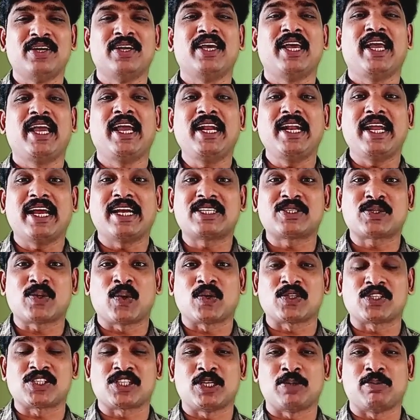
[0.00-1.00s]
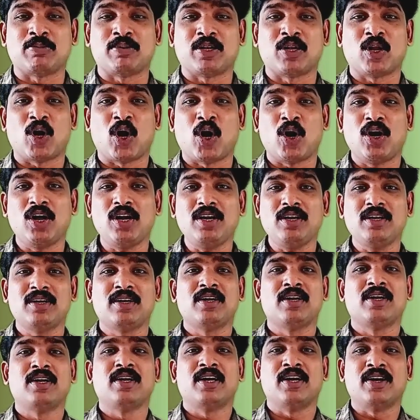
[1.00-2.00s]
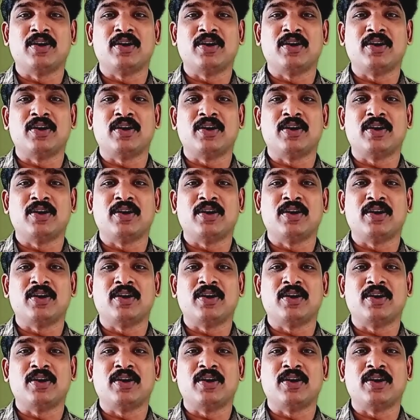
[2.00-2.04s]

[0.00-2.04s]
inexhaustible or